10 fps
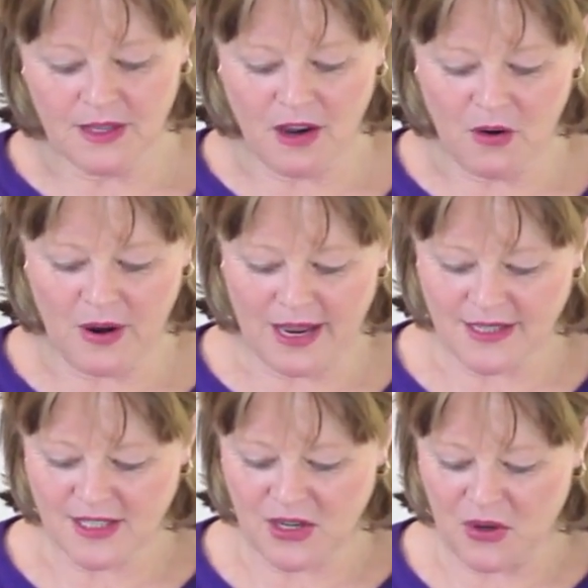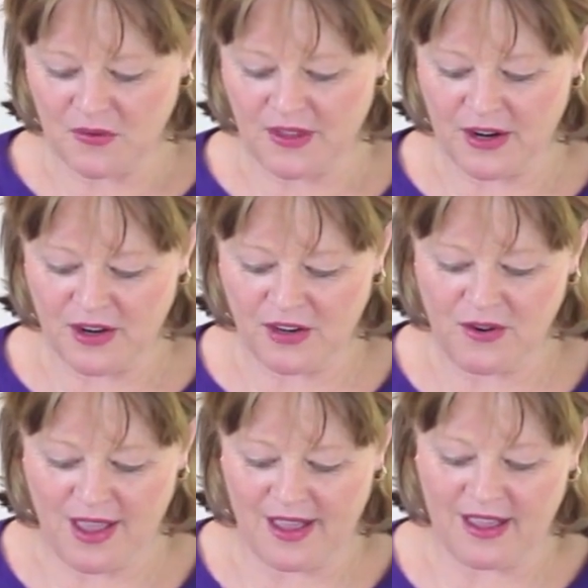All right, so there you
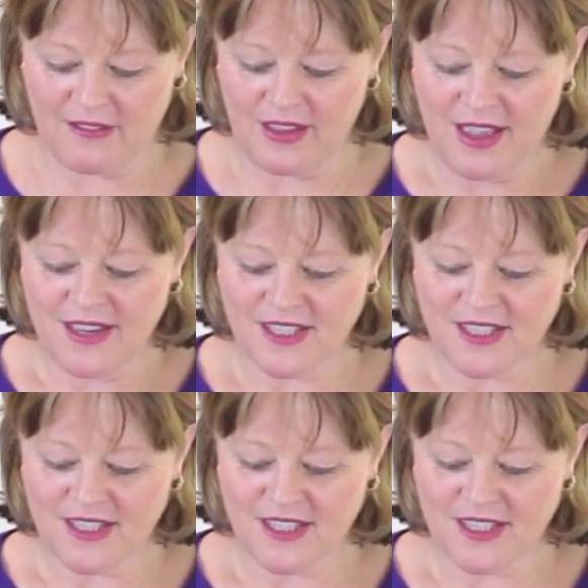have